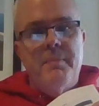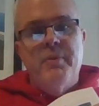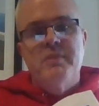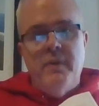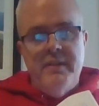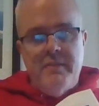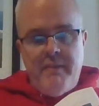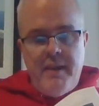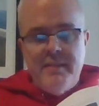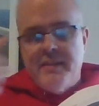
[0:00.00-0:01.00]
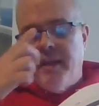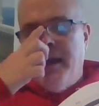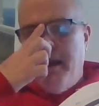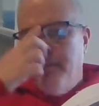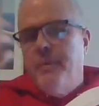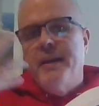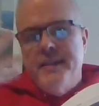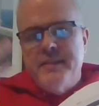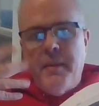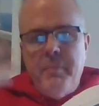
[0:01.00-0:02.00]
a persuasive essay, but
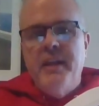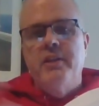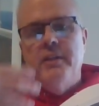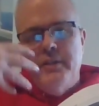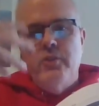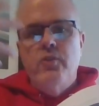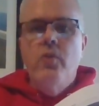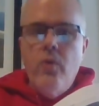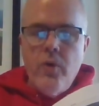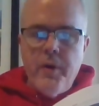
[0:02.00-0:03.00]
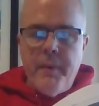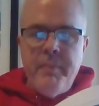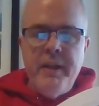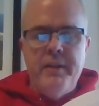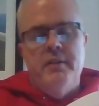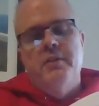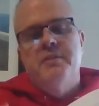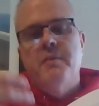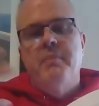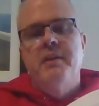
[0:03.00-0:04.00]
it's an opinion. It's your opinion.
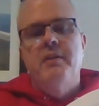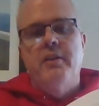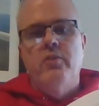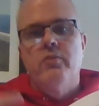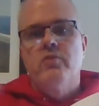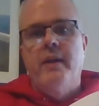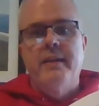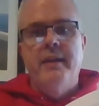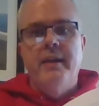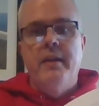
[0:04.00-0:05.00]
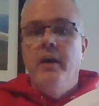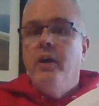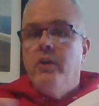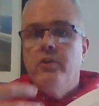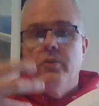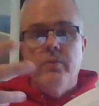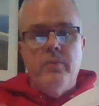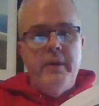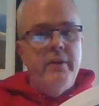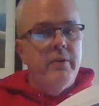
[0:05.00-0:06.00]
It's an opinion that you're trying to get your
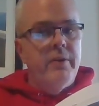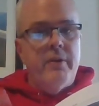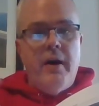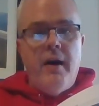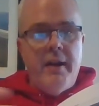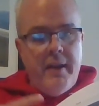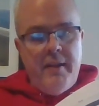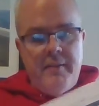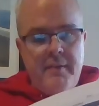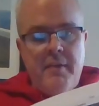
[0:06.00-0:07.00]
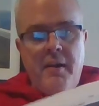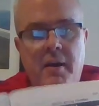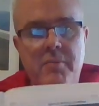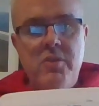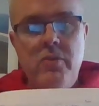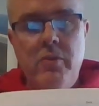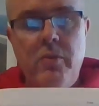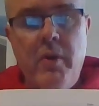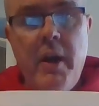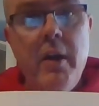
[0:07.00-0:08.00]
reader, your audience to come to